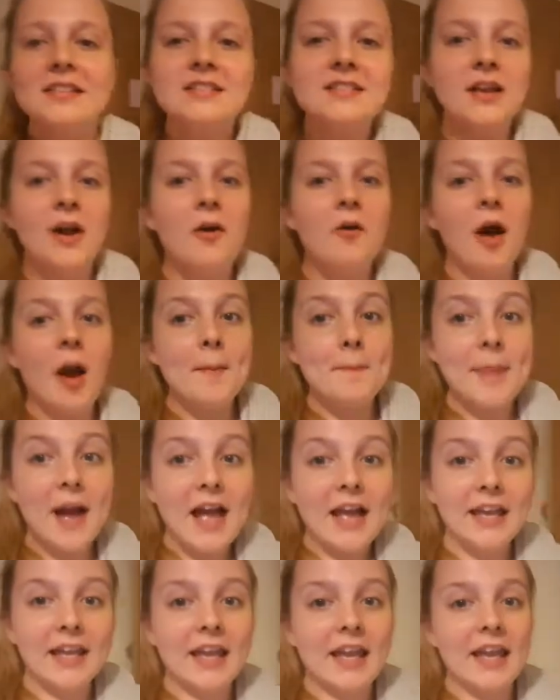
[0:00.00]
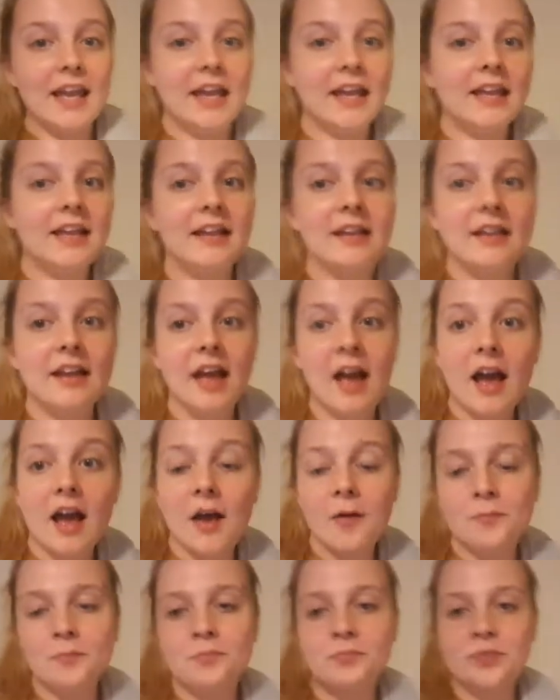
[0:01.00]
So I'm back in
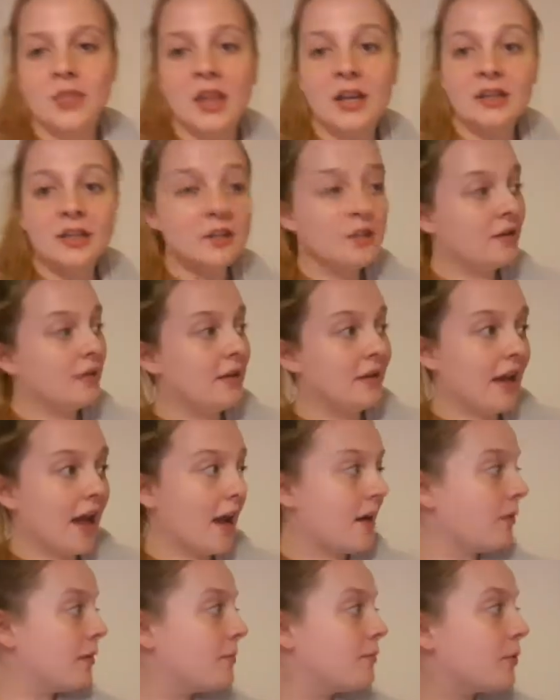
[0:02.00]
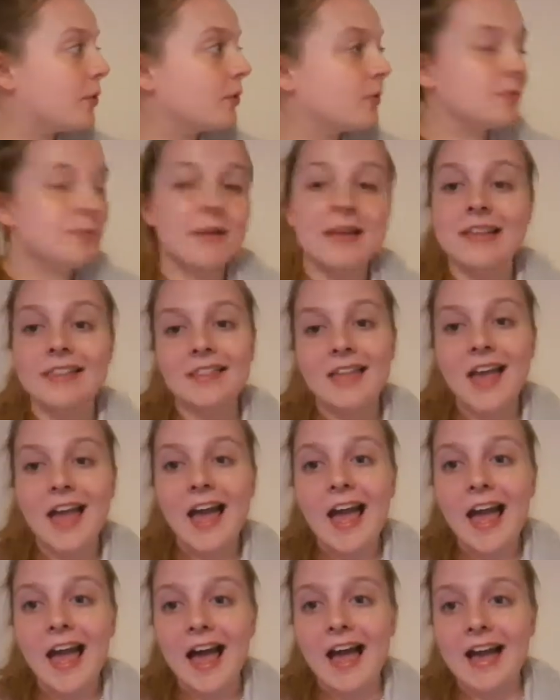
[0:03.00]
uni now in Portsmouth,
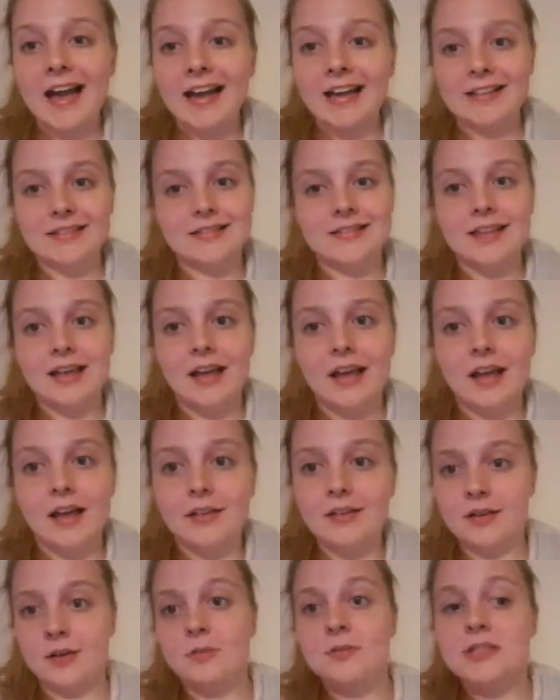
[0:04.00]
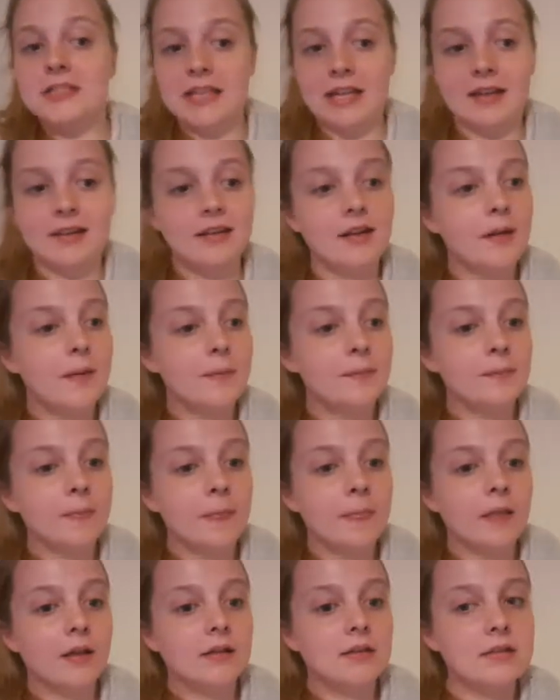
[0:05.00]
and no one's in.
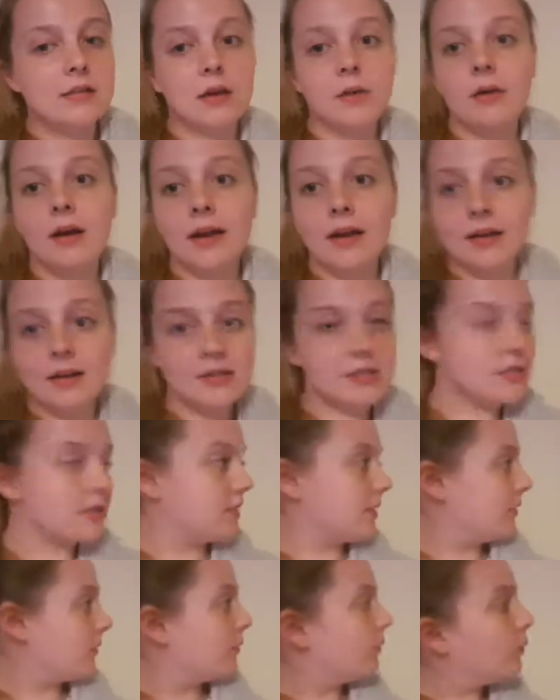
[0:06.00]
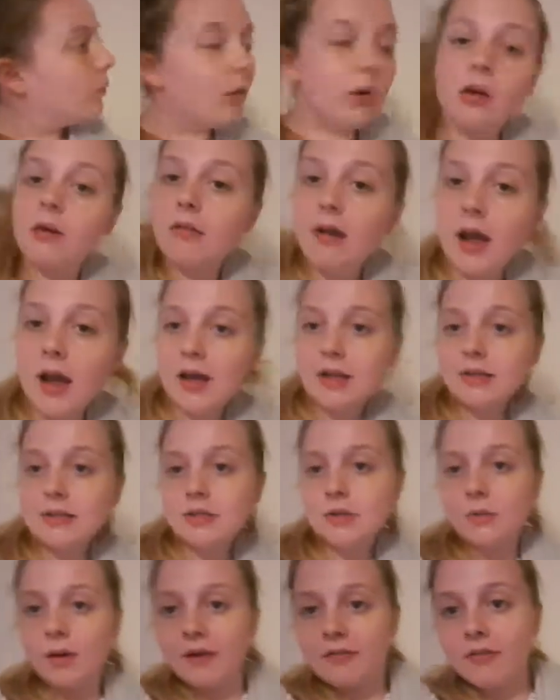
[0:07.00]
So I can just walk
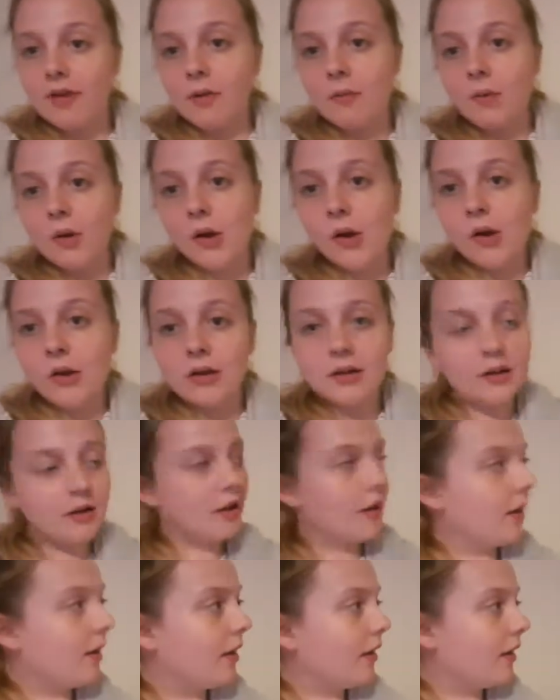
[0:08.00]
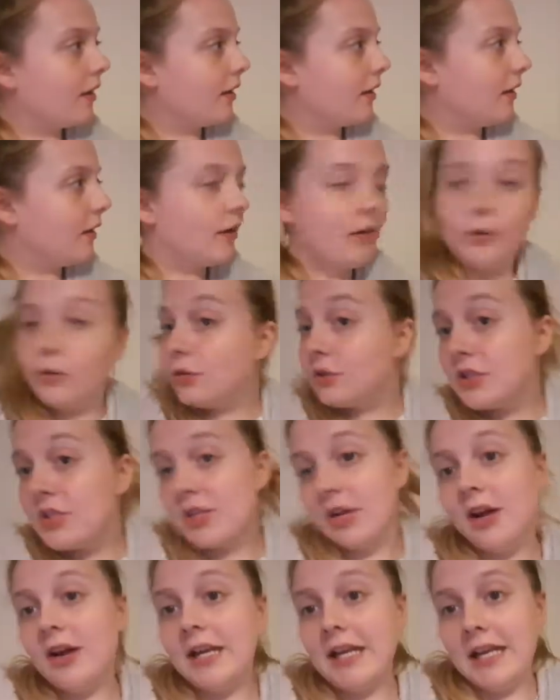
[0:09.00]
around, do whatever I want, order
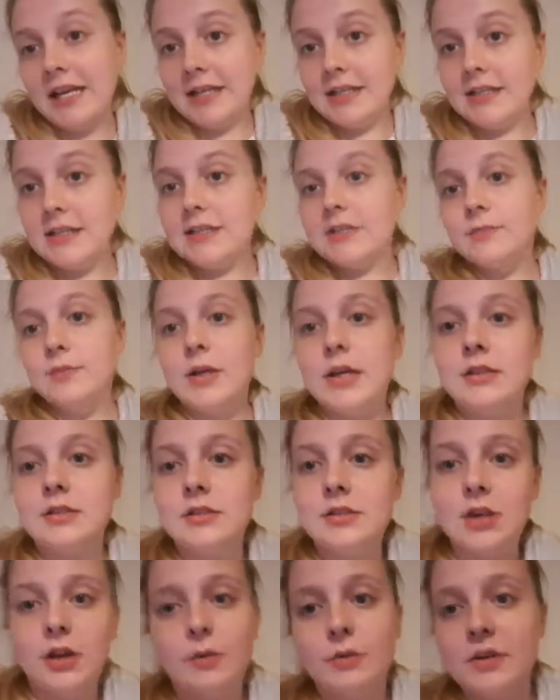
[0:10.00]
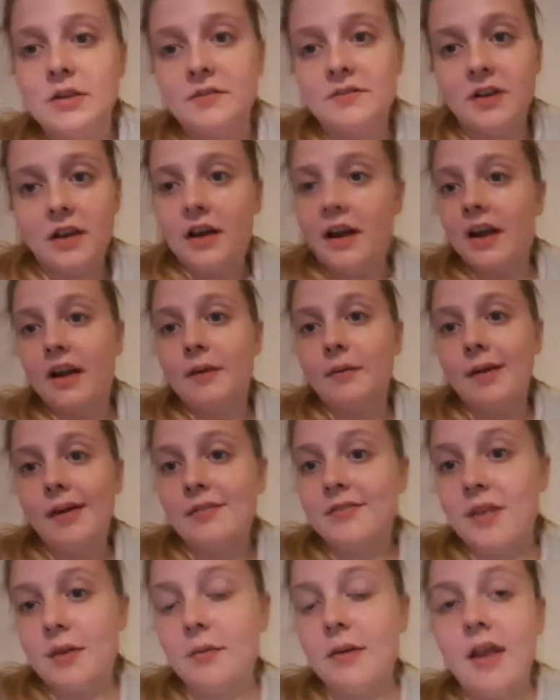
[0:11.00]
Chinese, which I would have done
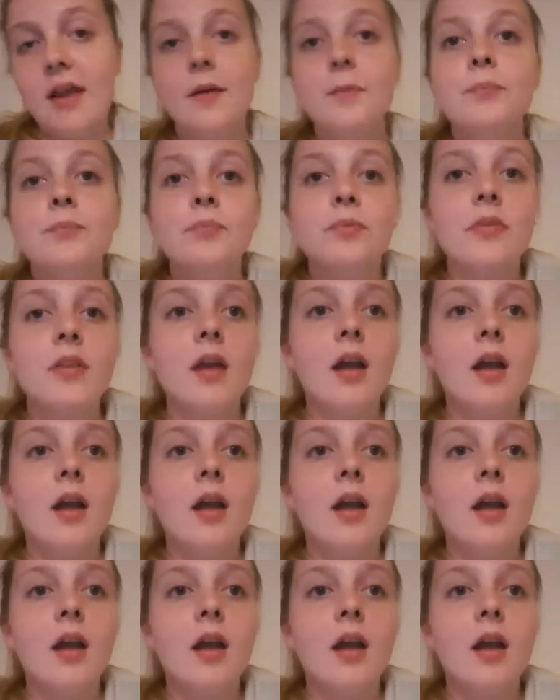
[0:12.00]
anyway if they were here.